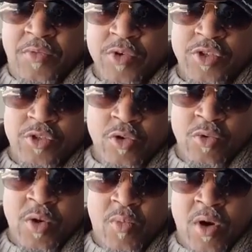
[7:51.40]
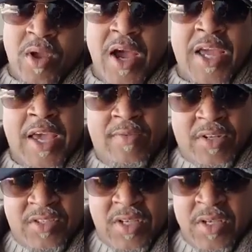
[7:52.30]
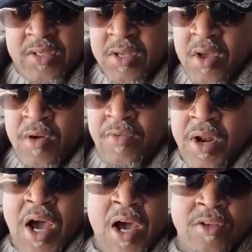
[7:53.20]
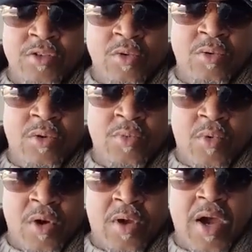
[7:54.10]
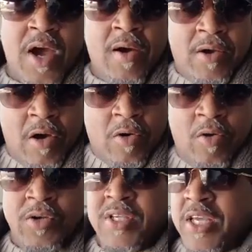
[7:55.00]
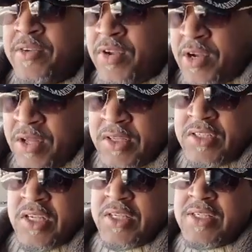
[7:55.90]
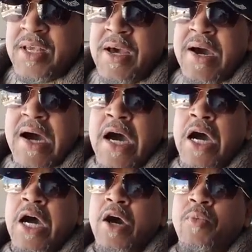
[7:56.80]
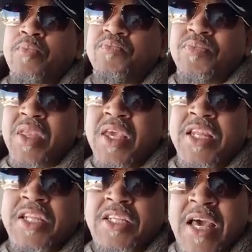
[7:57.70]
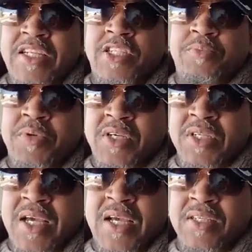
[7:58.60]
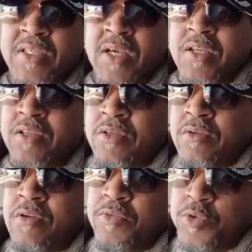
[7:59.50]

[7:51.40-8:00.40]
school and work, I gave it a 6. For non-school and work, of course, I give it another 6. And that's just because, like I said, if